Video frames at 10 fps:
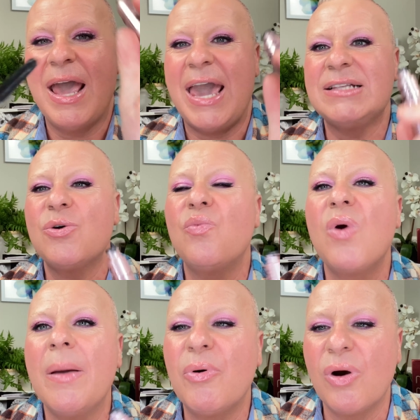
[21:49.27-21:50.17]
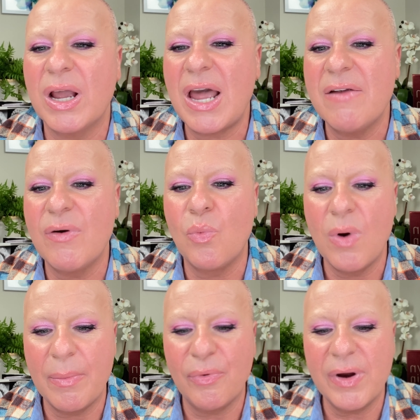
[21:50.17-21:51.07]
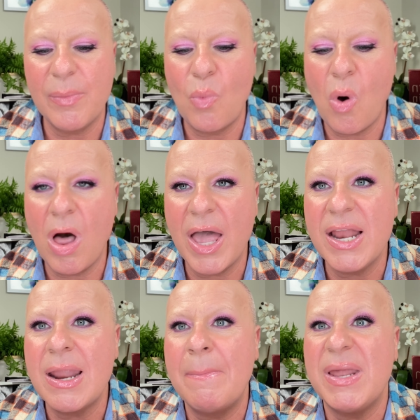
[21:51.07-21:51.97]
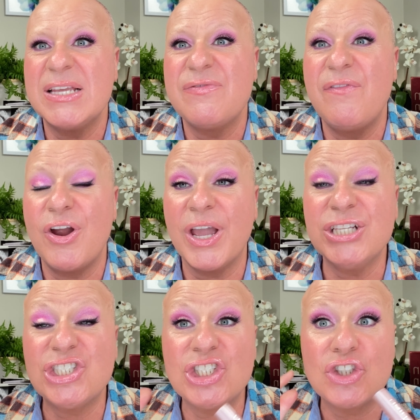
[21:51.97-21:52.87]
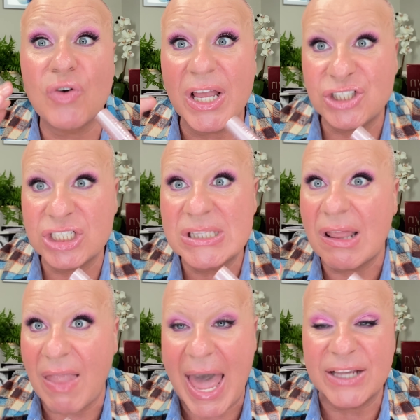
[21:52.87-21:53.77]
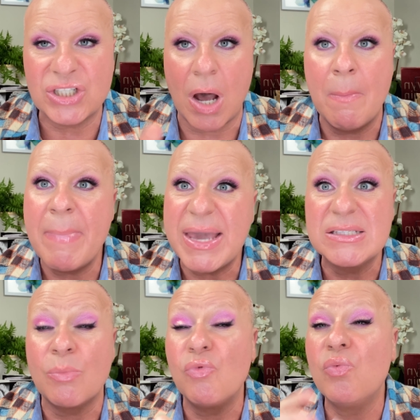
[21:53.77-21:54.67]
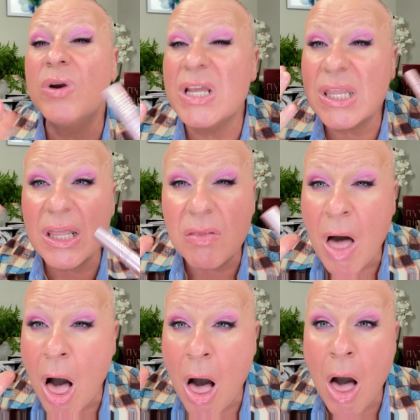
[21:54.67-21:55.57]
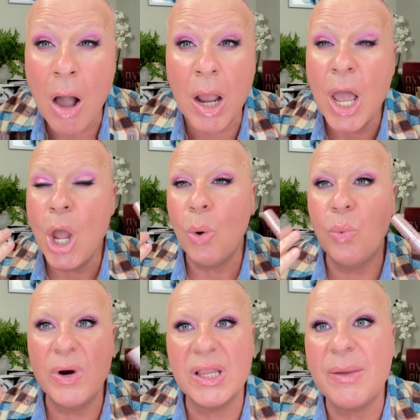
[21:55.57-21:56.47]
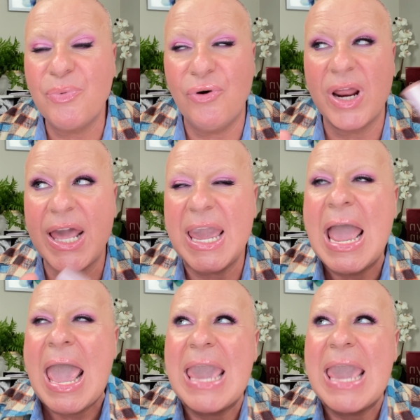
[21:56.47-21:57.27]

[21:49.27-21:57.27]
It's a rubber, kind of a rubbery wand, but it's very, it stretches the lash out, makes them really long, really pretty.